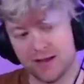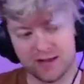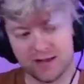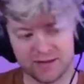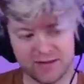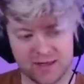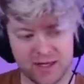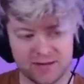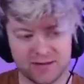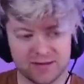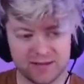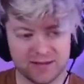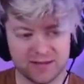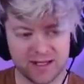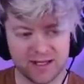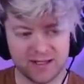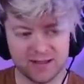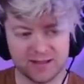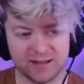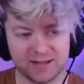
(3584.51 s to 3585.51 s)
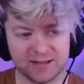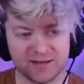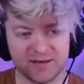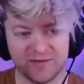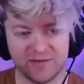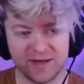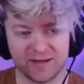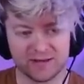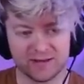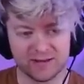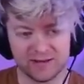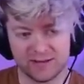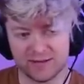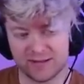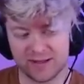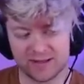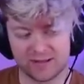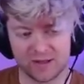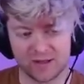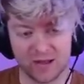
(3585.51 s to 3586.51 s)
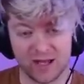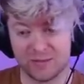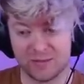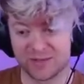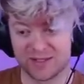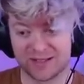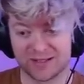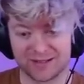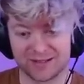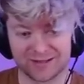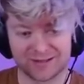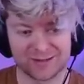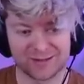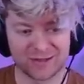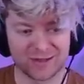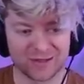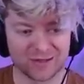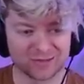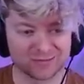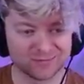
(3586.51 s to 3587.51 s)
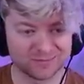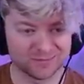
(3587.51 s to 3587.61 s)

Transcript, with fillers: At the end of the day, it is defended, and that's all I'm seeing, so.